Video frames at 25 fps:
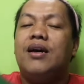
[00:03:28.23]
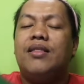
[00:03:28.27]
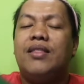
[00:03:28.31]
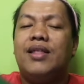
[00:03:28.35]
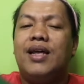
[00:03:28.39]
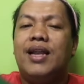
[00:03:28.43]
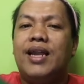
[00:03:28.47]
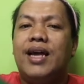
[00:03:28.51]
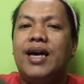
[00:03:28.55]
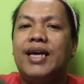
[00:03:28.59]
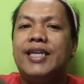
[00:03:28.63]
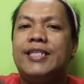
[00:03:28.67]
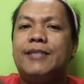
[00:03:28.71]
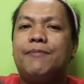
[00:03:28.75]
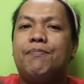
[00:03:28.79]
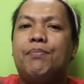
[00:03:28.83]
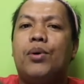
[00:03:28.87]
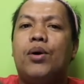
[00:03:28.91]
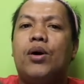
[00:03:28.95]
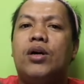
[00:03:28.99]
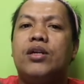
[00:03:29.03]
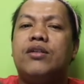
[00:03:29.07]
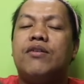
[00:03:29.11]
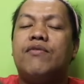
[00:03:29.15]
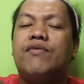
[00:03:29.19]
The last
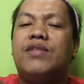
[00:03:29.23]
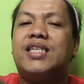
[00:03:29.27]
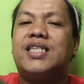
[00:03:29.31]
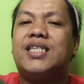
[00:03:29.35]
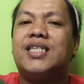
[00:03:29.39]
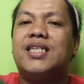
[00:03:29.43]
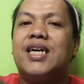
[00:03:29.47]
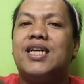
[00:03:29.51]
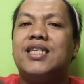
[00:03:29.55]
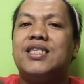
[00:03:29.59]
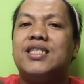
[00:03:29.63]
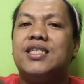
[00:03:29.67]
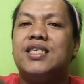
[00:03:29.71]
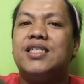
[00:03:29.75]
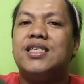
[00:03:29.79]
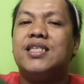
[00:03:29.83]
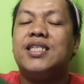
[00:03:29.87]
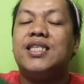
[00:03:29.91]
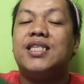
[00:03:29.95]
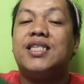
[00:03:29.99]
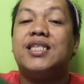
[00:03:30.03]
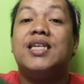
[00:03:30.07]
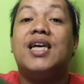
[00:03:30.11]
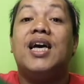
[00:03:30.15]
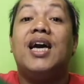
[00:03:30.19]
part of the
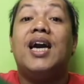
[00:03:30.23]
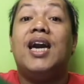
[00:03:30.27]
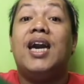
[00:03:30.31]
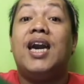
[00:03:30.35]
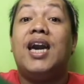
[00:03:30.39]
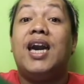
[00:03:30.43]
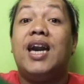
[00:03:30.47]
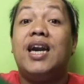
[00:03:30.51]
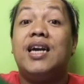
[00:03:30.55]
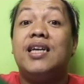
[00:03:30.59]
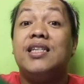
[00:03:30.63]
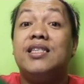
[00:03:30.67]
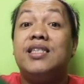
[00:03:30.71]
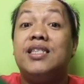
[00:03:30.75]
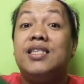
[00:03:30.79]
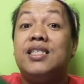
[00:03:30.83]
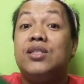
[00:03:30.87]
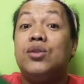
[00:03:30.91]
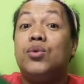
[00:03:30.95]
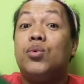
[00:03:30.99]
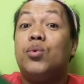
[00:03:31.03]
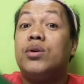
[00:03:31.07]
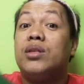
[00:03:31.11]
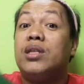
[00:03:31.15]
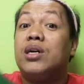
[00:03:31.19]
sentence
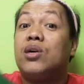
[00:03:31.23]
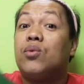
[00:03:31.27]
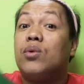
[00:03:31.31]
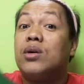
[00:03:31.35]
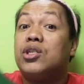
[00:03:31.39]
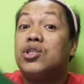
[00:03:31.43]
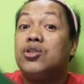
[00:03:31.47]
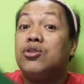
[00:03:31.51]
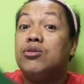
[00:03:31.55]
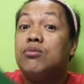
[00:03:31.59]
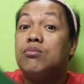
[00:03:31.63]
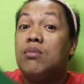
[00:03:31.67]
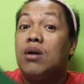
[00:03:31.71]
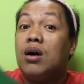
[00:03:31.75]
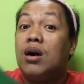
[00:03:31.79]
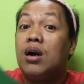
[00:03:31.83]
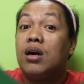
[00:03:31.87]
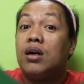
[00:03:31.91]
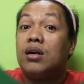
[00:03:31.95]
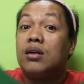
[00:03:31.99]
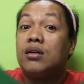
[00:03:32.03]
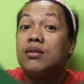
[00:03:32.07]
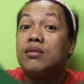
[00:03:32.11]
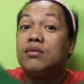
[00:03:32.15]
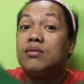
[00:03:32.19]
ends with a question
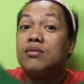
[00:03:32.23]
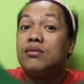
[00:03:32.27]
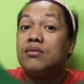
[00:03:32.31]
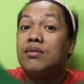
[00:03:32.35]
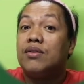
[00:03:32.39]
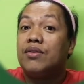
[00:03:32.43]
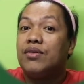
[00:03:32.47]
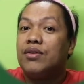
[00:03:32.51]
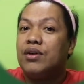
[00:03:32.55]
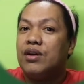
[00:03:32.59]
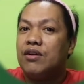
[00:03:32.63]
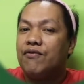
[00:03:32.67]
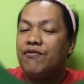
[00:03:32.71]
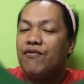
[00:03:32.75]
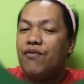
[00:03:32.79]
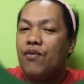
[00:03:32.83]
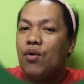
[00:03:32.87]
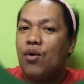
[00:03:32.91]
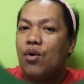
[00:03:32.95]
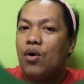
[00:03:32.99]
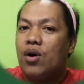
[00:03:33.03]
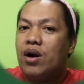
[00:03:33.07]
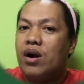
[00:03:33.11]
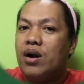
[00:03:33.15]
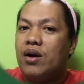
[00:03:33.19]
mark.
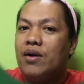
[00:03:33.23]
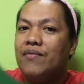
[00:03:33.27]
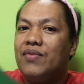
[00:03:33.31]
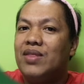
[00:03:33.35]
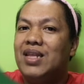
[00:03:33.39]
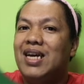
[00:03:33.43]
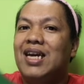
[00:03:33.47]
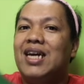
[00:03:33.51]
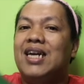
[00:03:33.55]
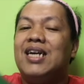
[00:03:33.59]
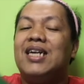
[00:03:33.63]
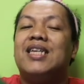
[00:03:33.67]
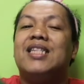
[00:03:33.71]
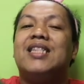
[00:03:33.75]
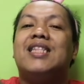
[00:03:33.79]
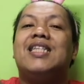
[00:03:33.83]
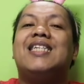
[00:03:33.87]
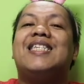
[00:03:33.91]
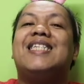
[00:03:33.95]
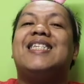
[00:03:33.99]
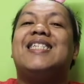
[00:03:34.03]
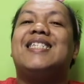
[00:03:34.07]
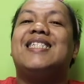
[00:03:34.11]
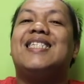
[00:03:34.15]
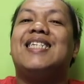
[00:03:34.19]
Therefore,
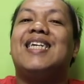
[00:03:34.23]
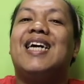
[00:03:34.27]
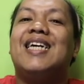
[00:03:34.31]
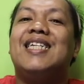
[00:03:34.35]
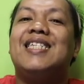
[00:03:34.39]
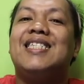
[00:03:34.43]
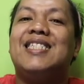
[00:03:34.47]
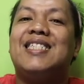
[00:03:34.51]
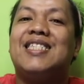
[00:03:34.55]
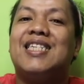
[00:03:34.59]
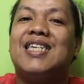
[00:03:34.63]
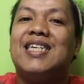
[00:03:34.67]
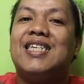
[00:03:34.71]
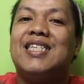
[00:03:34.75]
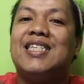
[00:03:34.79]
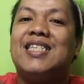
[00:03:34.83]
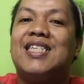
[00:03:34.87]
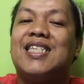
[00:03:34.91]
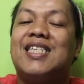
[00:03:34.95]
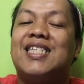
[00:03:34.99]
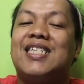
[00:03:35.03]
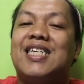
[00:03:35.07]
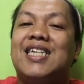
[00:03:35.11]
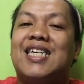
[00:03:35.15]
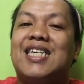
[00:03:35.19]
the
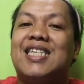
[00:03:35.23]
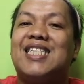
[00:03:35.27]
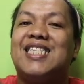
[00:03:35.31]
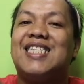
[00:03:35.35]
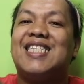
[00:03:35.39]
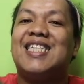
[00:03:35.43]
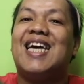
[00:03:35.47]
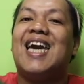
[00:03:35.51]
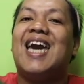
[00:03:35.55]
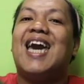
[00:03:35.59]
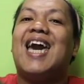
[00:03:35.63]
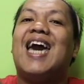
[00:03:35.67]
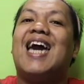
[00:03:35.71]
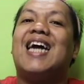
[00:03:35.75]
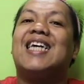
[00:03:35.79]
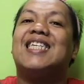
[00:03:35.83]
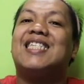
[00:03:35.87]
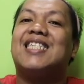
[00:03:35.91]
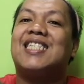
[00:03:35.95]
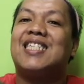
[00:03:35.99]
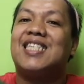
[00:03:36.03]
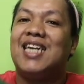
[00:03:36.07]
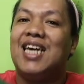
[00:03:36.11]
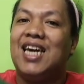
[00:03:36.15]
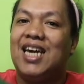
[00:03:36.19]
sentence is
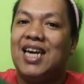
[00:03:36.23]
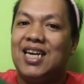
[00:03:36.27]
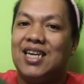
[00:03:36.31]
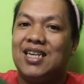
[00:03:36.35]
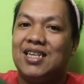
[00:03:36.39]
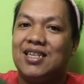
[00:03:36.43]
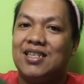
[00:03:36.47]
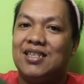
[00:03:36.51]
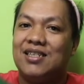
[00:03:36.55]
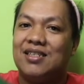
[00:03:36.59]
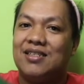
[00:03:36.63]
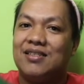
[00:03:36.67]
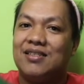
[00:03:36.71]
asking,